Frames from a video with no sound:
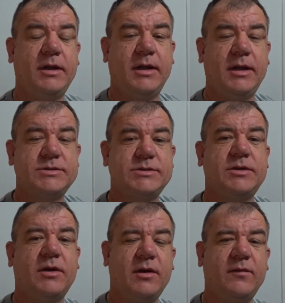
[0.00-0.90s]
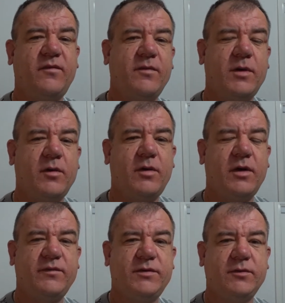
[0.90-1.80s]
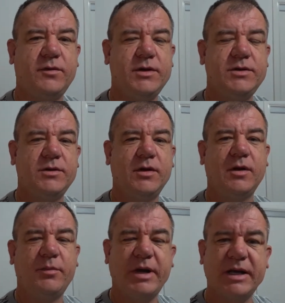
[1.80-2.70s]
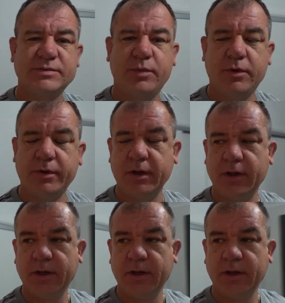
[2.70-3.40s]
It's time for my wife to renew her passport